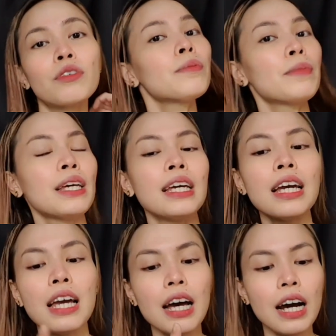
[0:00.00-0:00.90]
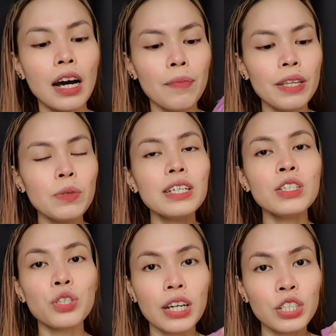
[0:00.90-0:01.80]
for me. This one
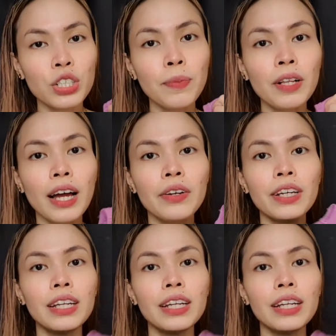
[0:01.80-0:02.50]
is stretchable. I